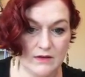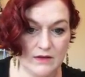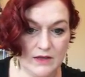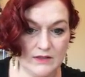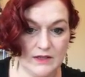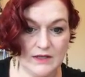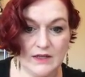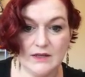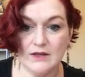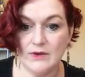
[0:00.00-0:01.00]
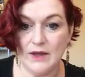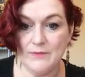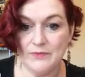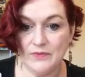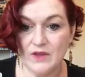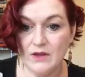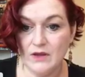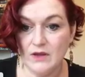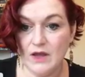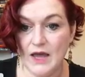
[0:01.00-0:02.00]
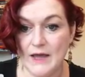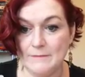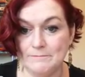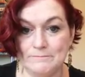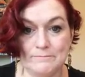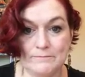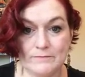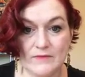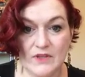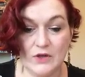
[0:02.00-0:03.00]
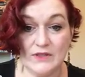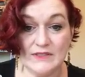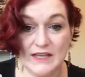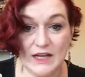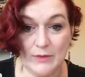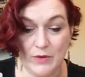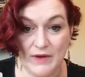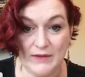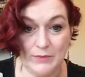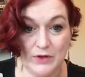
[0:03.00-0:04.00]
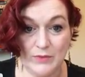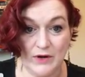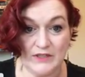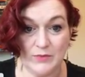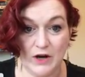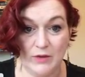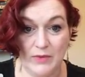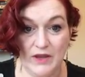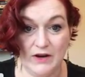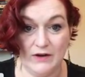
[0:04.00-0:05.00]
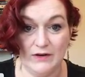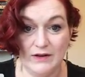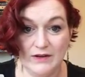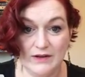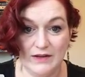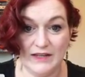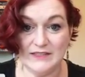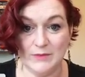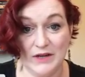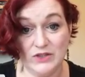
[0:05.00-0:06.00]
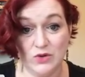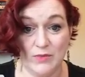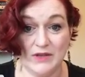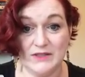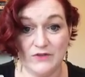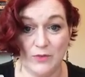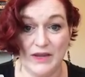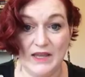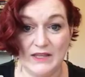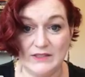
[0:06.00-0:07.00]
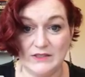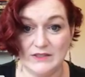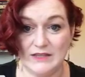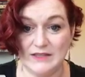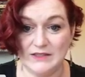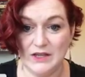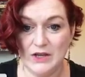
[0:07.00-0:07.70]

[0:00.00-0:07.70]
Yes, I did. Okay, um, you can see it up on my bookmarks bar up here next to my chore monster for my kids. It says